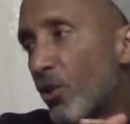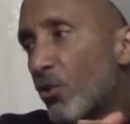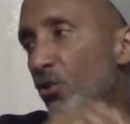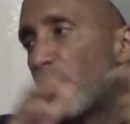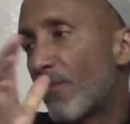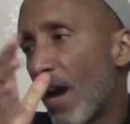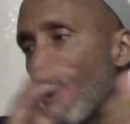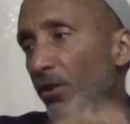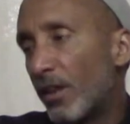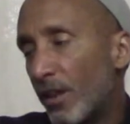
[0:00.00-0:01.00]
are usually
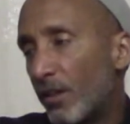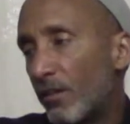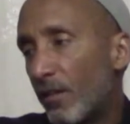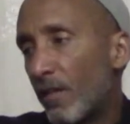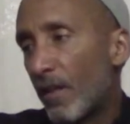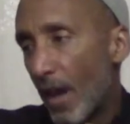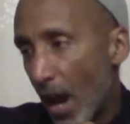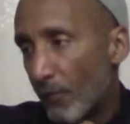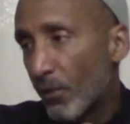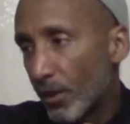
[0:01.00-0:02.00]
found in
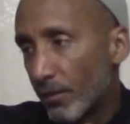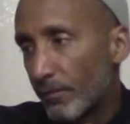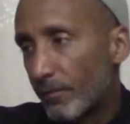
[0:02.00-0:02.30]
Africa.